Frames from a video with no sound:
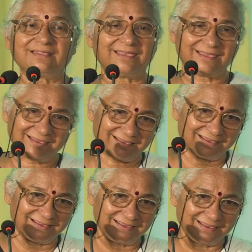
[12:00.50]
hai.
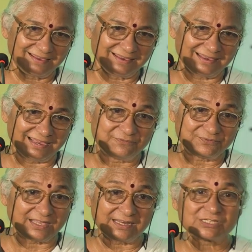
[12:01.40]

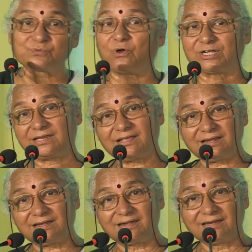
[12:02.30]
If there is
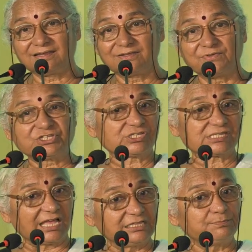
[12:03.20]
water which
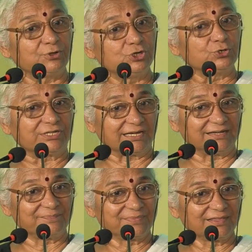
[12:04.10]
is
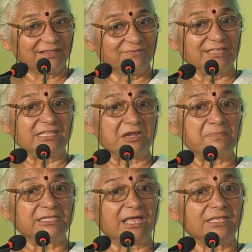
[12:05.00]
unpolluted, when
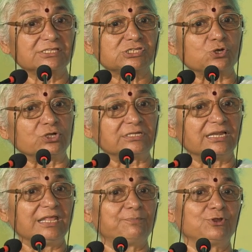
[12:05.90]
Narmada is
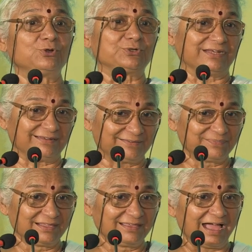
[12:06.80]
totally polluted,
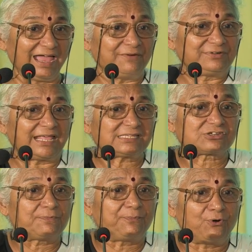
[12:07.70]
I have
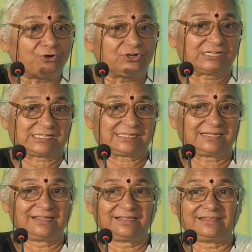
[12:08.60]
test
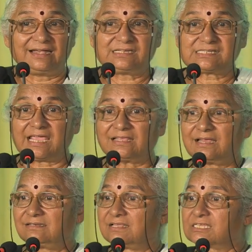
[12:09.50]
reports that say
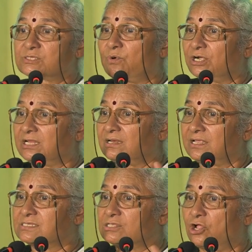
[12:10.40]
that this water
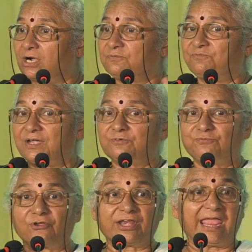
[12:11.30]
is not fit
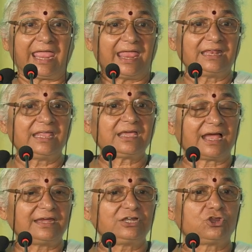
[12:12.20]
for any
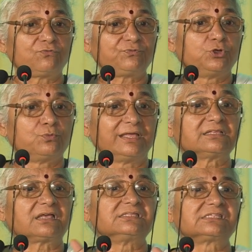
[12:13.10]
kind of
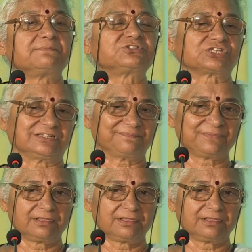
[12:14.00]
human consumption.